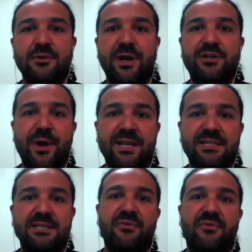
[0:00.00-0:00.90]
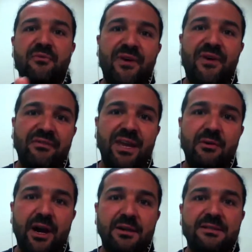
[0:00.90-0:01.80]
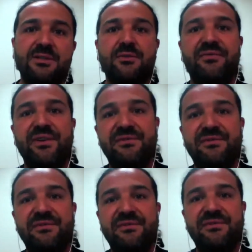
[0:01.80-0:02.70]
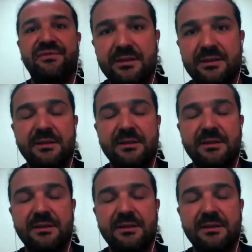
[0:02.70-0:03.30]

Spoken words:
So it ranges from 5 kilohertz to 15 kilohertz.